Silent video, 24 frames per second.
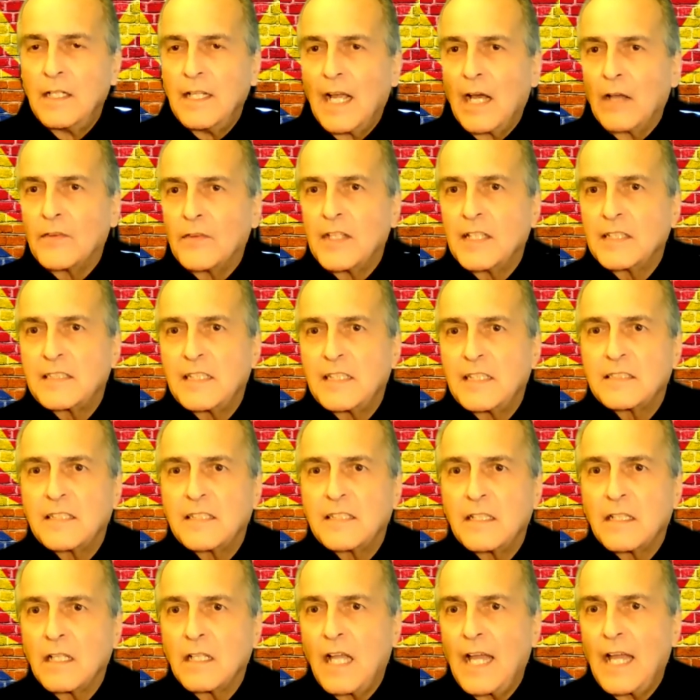Now, this
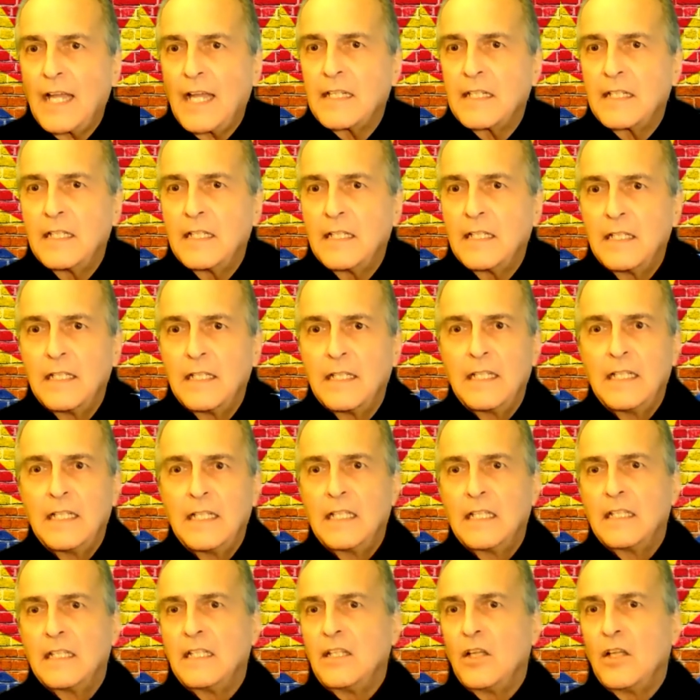isn't like
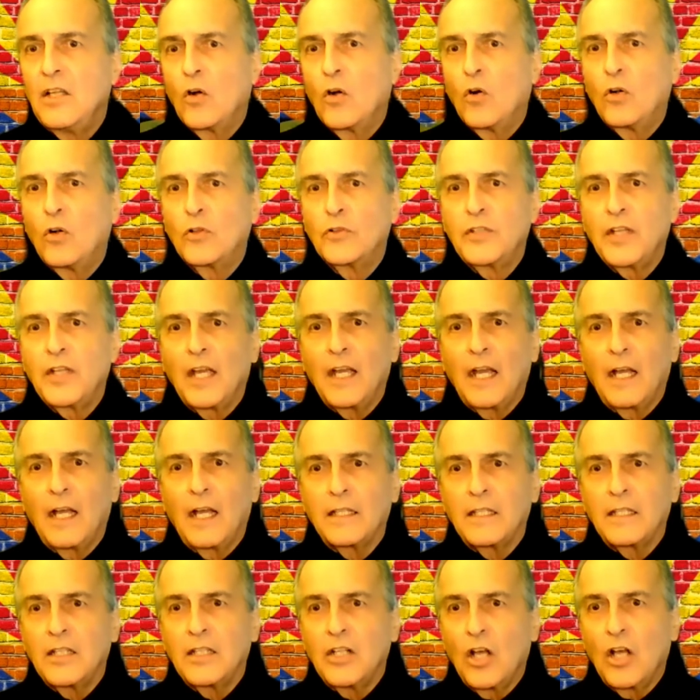the old,
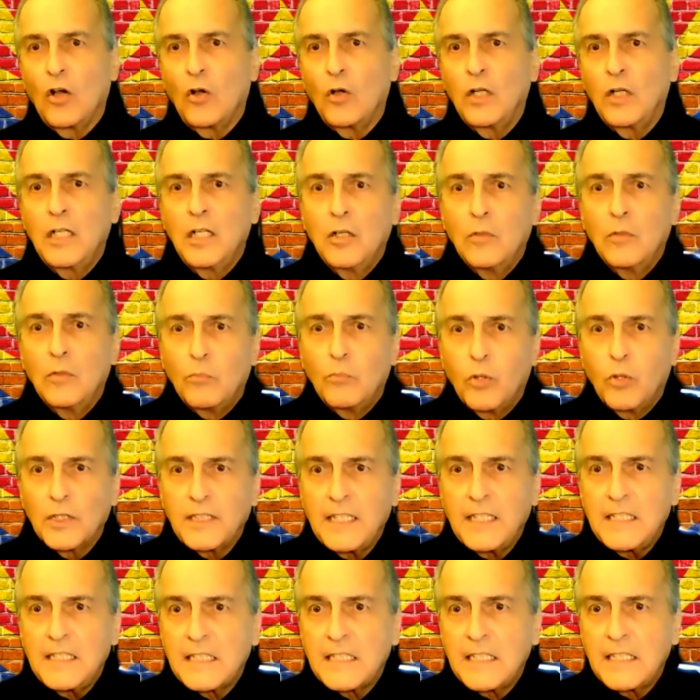
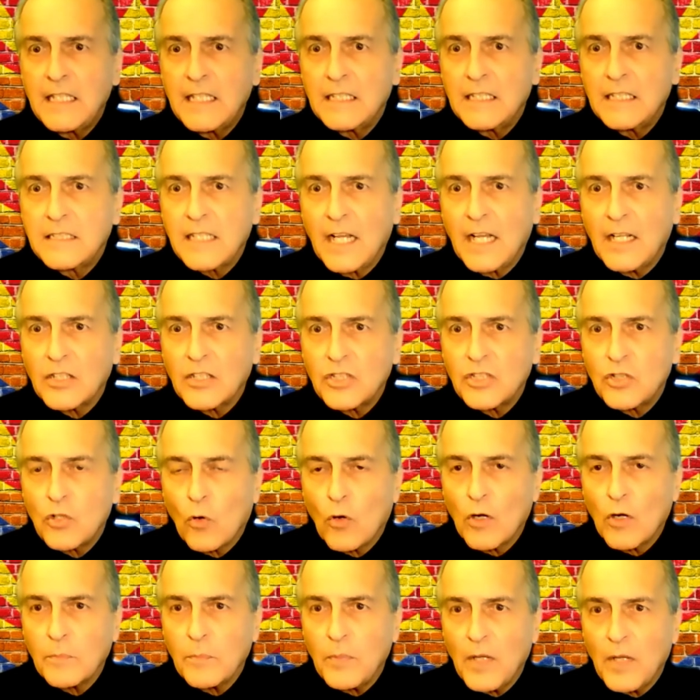put these kids on a
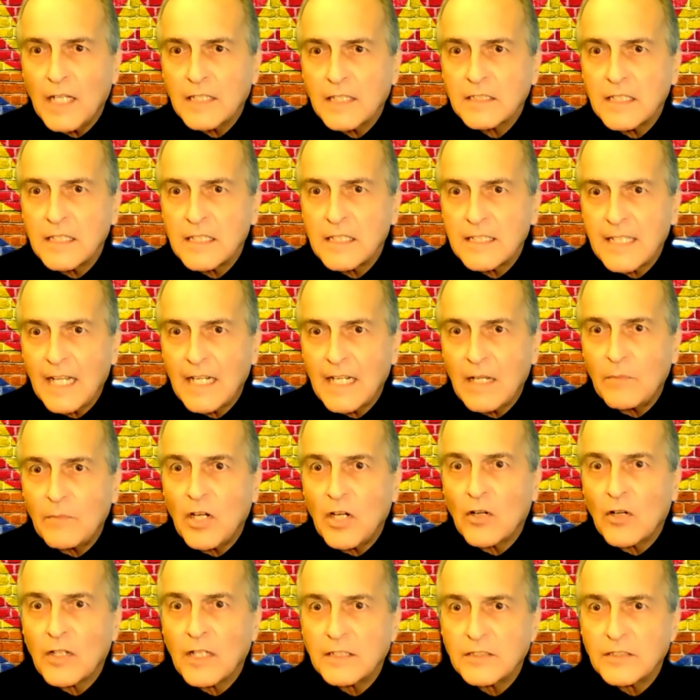short bus and send them
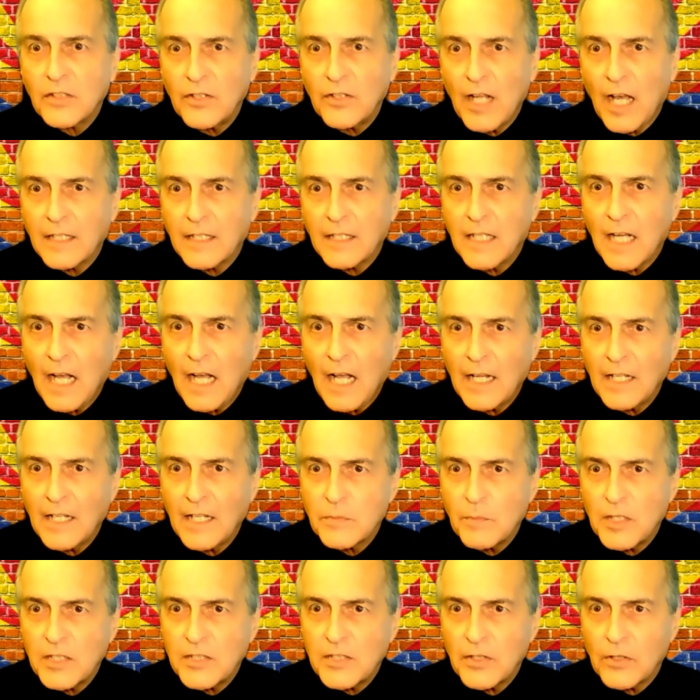there because they're not
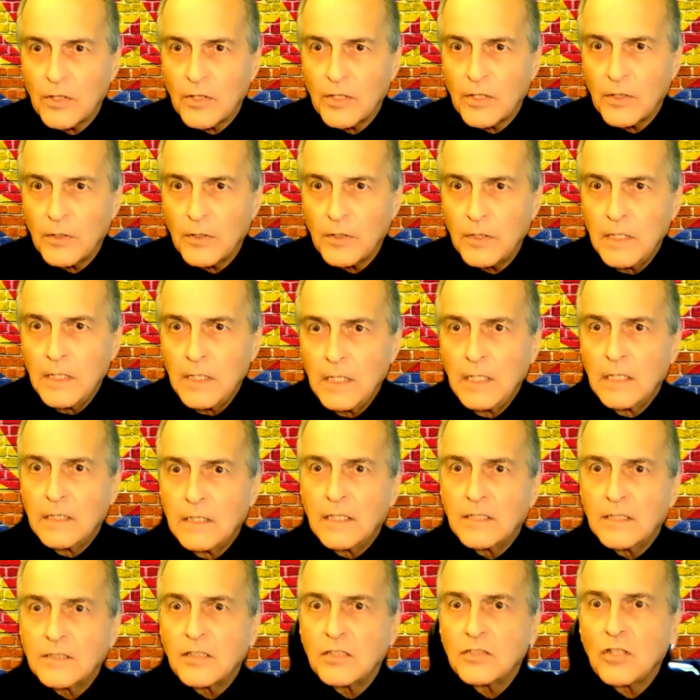college material.
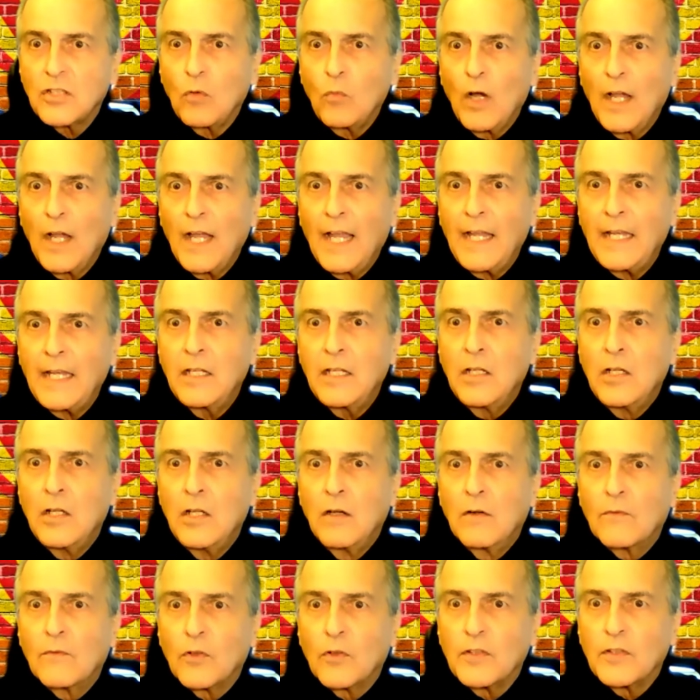This is a way
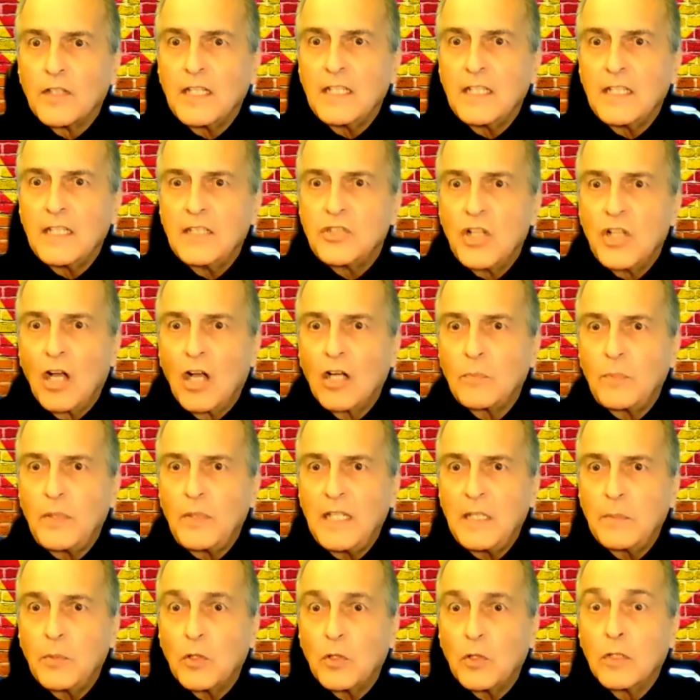for these young
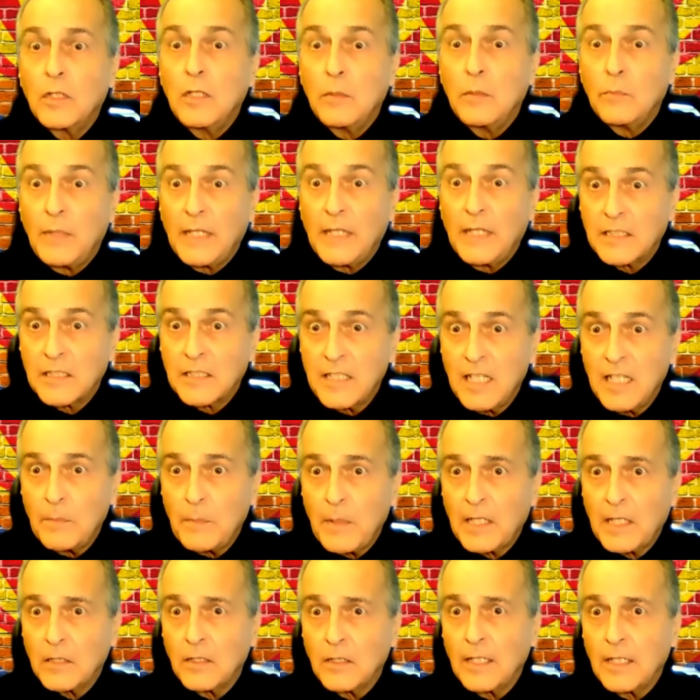people, because
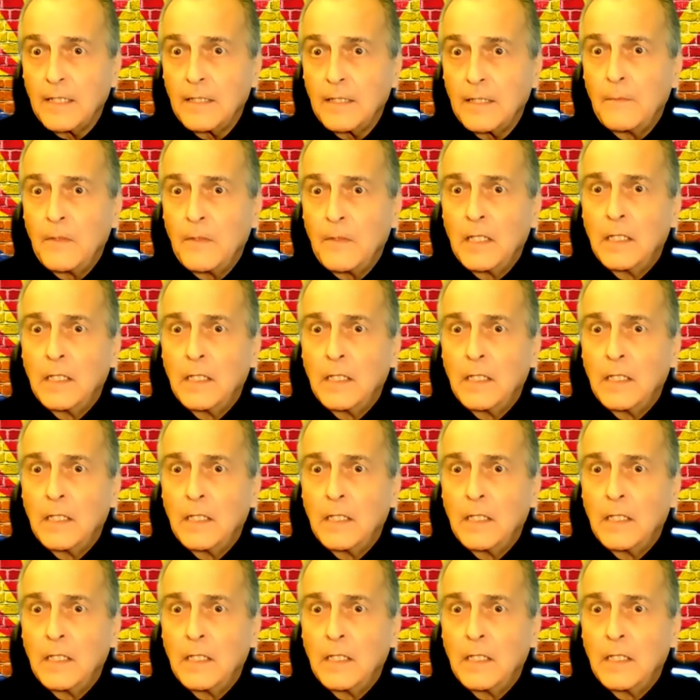typically